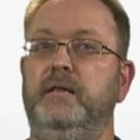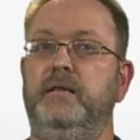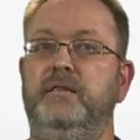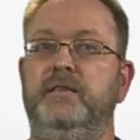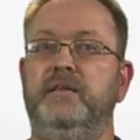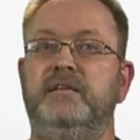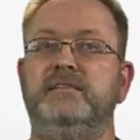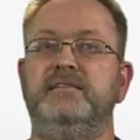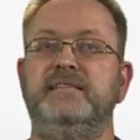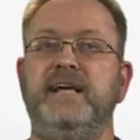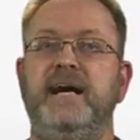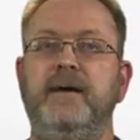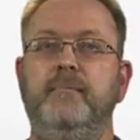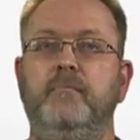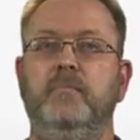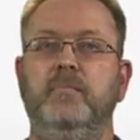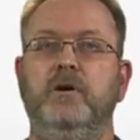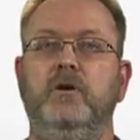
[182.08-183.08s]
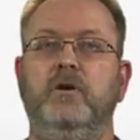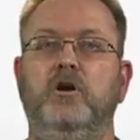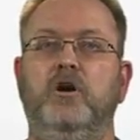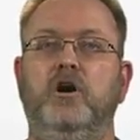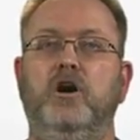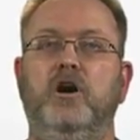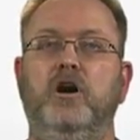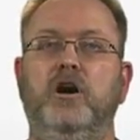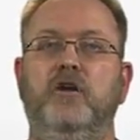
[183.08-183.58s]
the sum
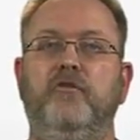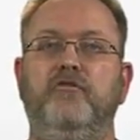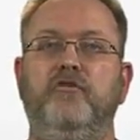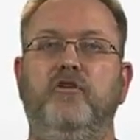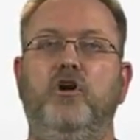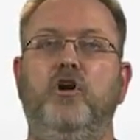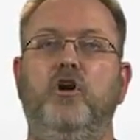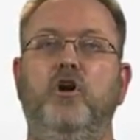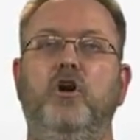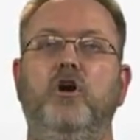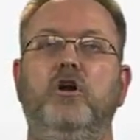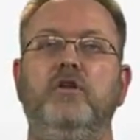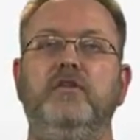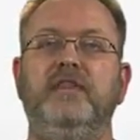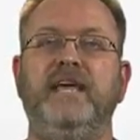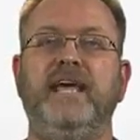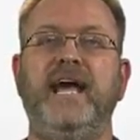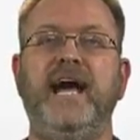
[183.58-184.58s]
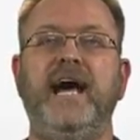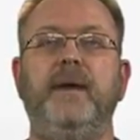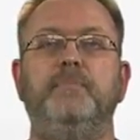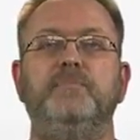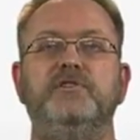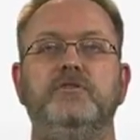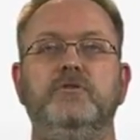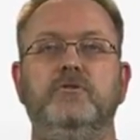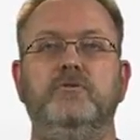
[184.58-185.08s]
of all the
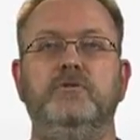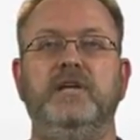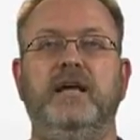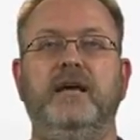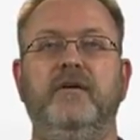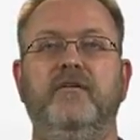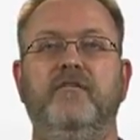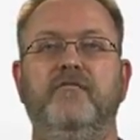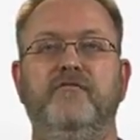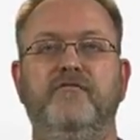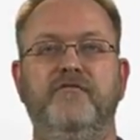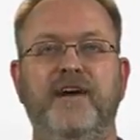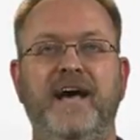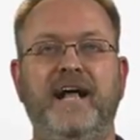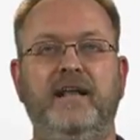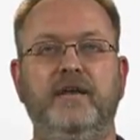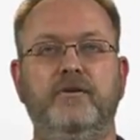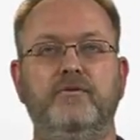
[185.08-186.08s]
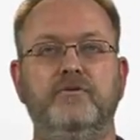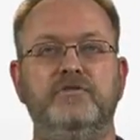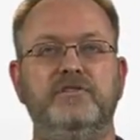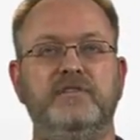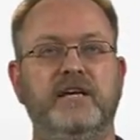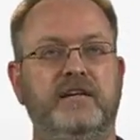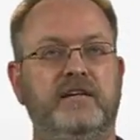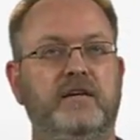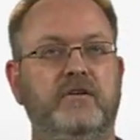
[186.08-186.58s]
absolute values
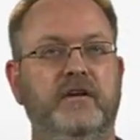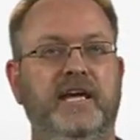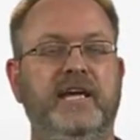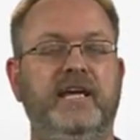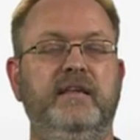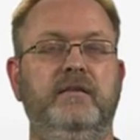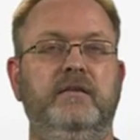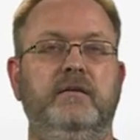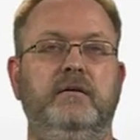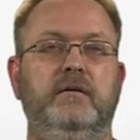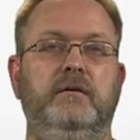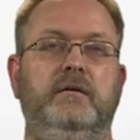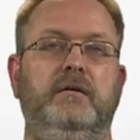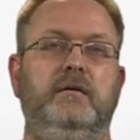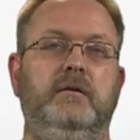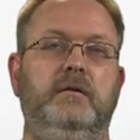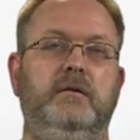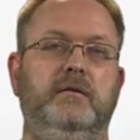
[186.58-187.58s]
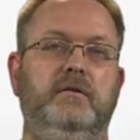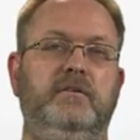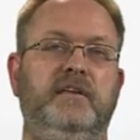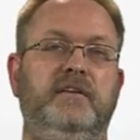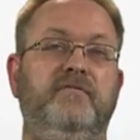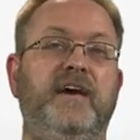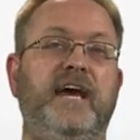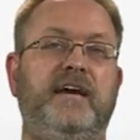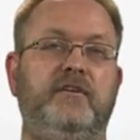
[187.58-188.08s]
that are in
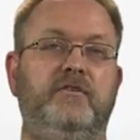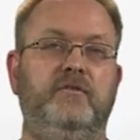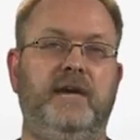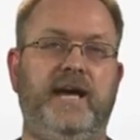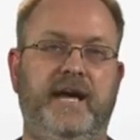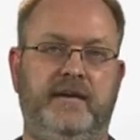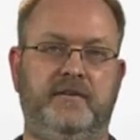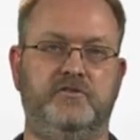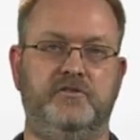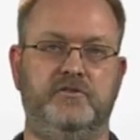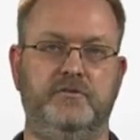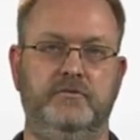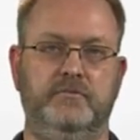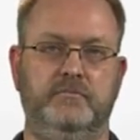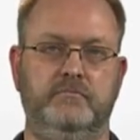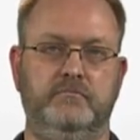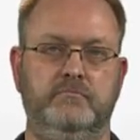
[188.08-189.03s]
the vector x.